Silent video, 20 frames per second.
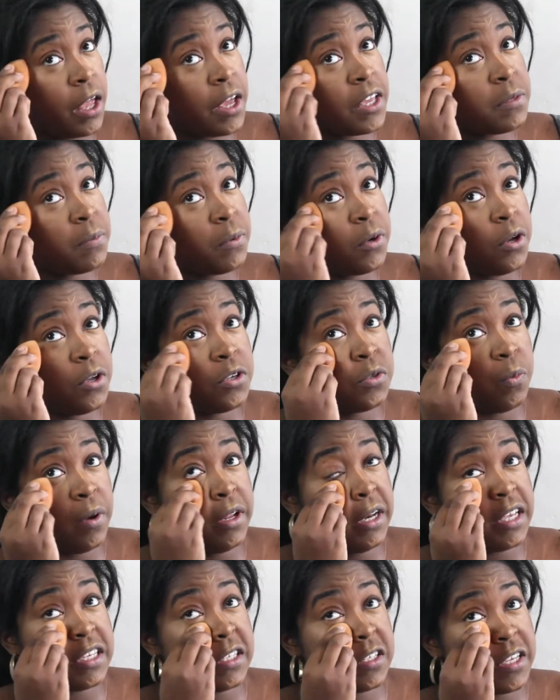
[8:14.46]
is because
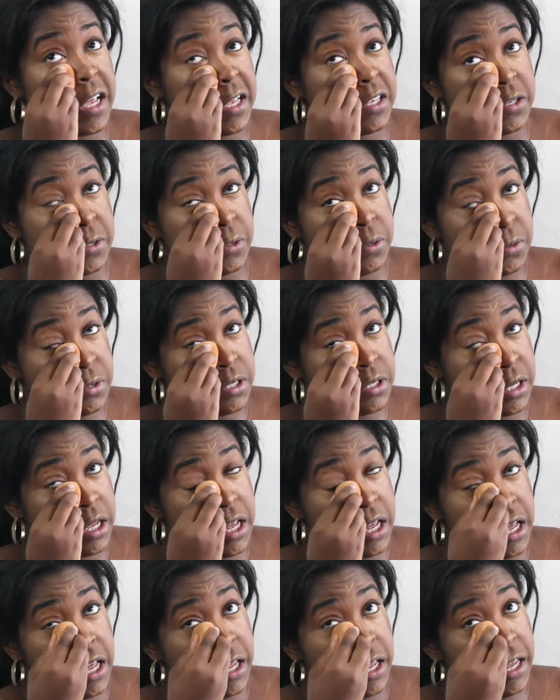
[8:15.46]
when it settles,
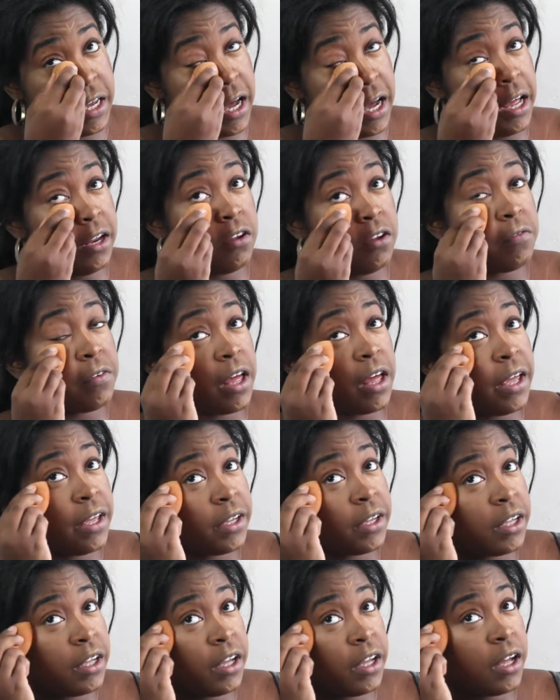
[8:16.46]
it kind of
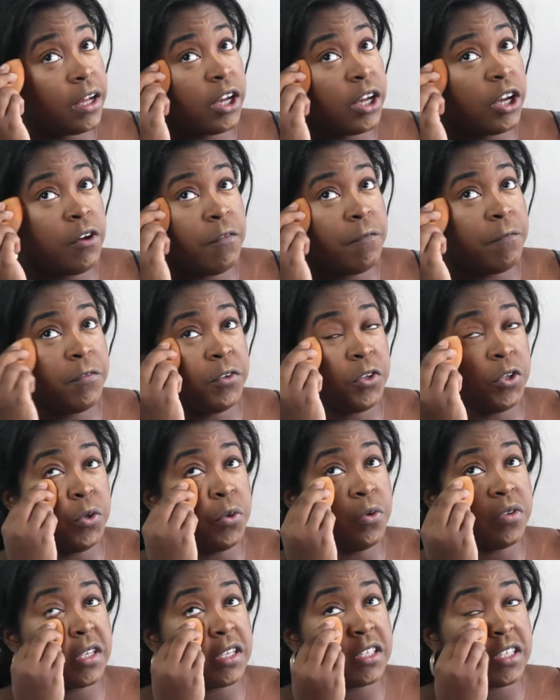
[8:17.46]
like
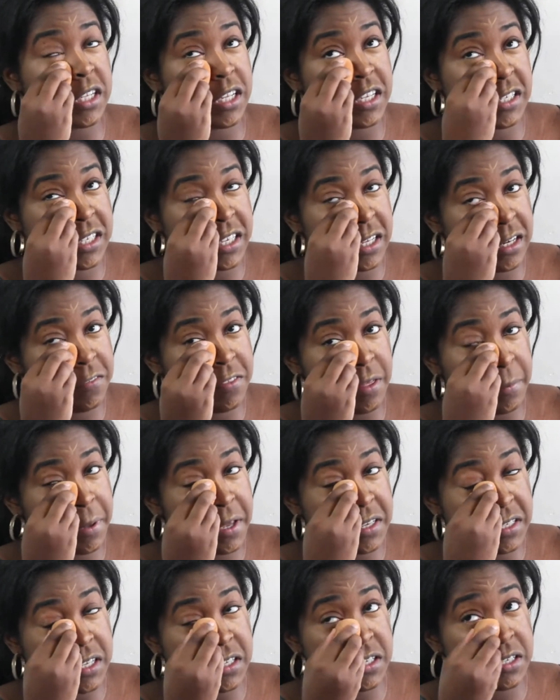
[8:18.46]
confuses the concealer, if that
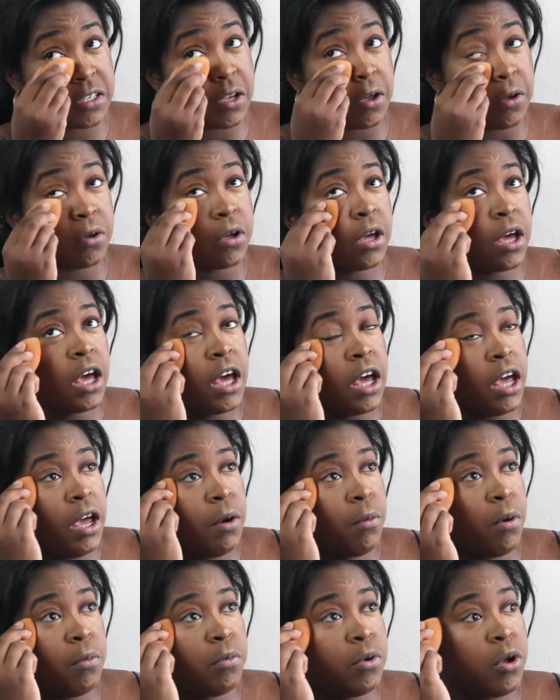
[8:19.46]
makes sense. So it
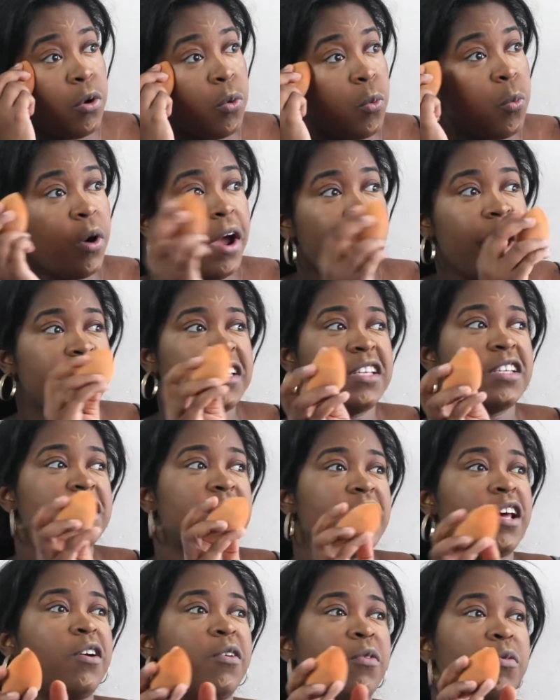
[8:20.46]
won't know where to
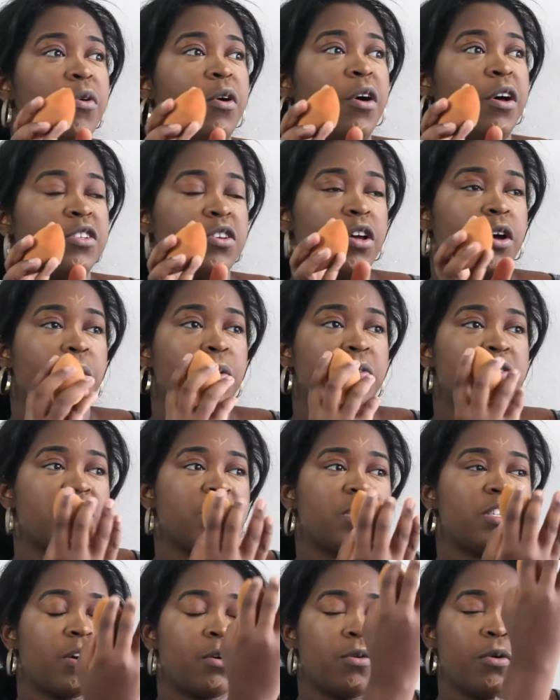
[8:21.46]
settle, so it won't
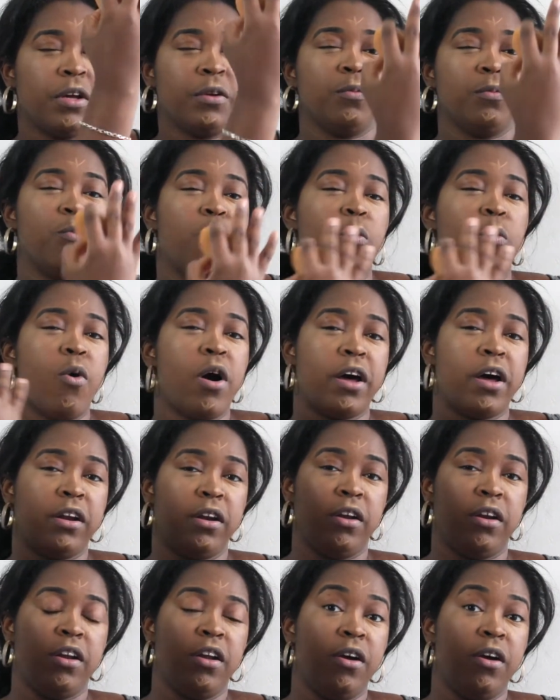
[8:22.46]
just settle in
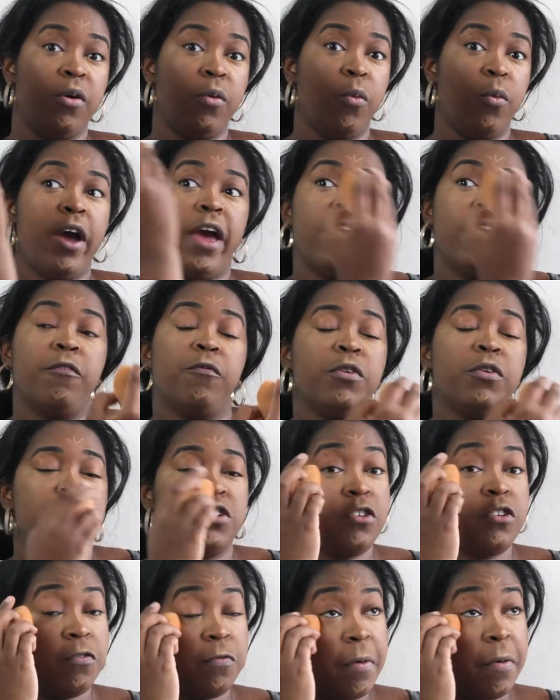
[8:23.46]
one way in
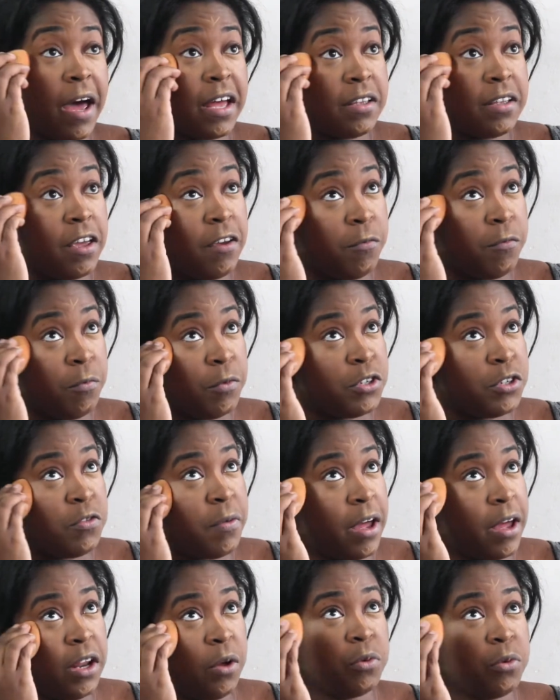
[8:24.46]
which you've had it.
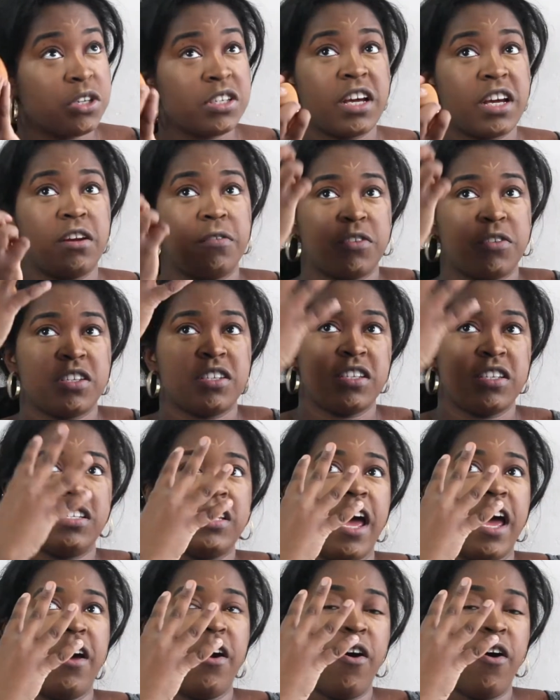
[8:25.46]
It will just kind of just
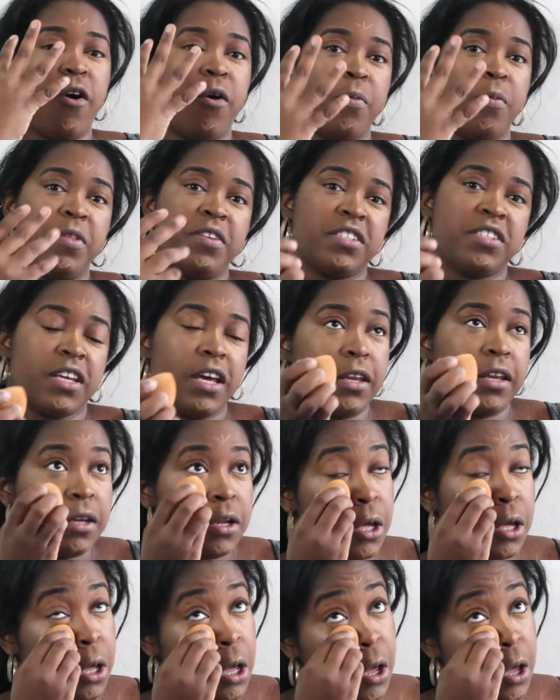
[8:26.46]
set on the
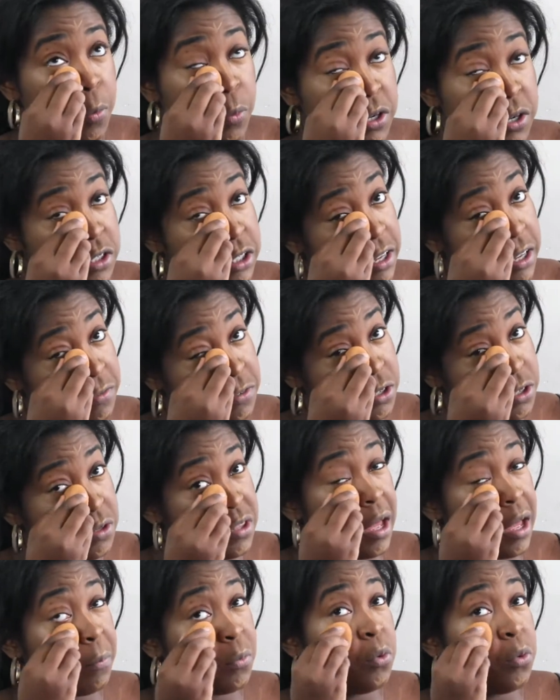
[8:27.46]
skin, which gives you
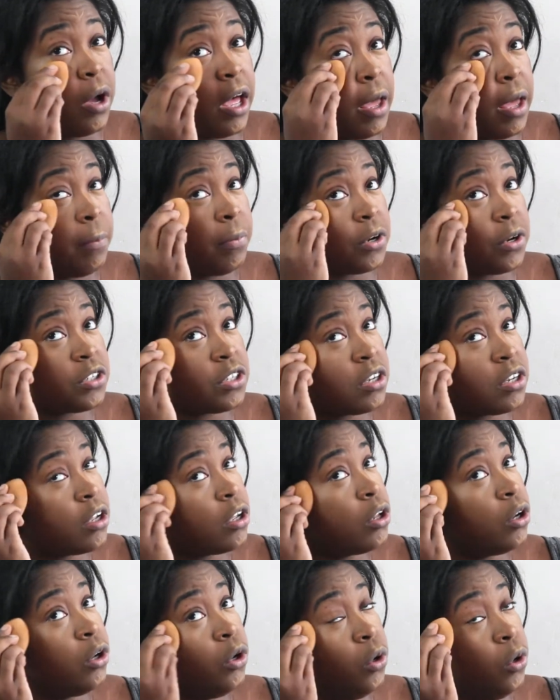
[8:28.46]
that more airbrushed
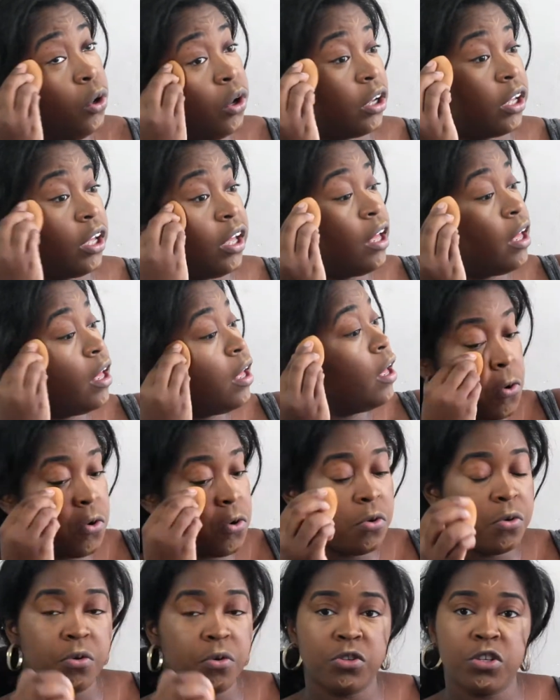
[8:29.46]
look.
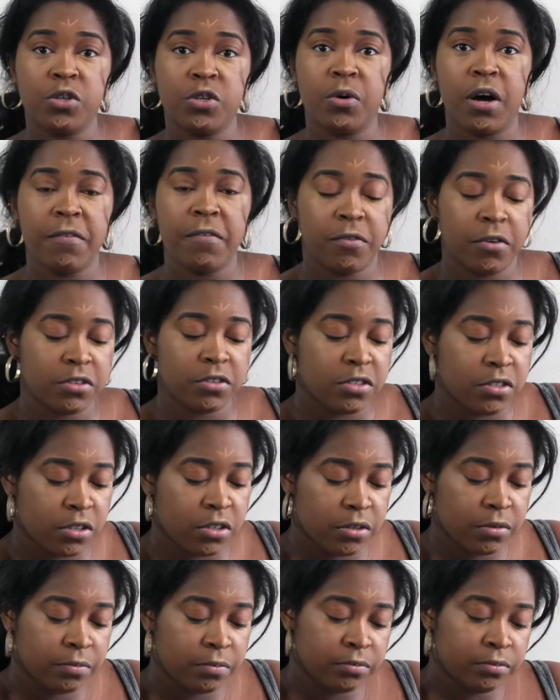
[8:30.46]
Ooh, do you know what I forgot to
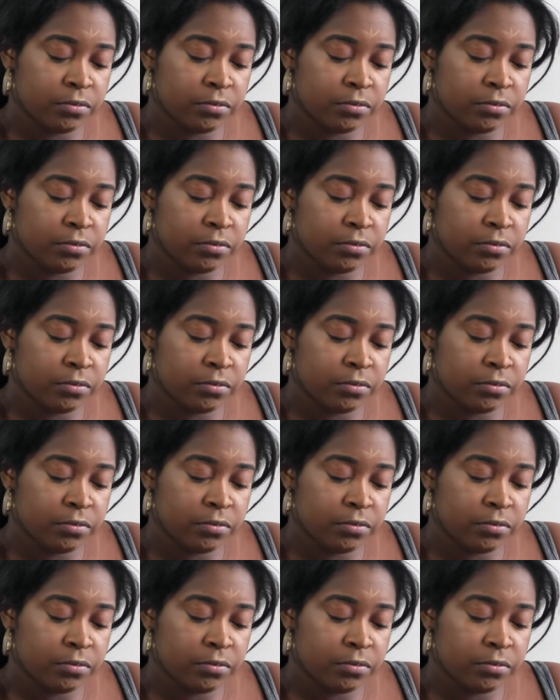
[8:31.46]
do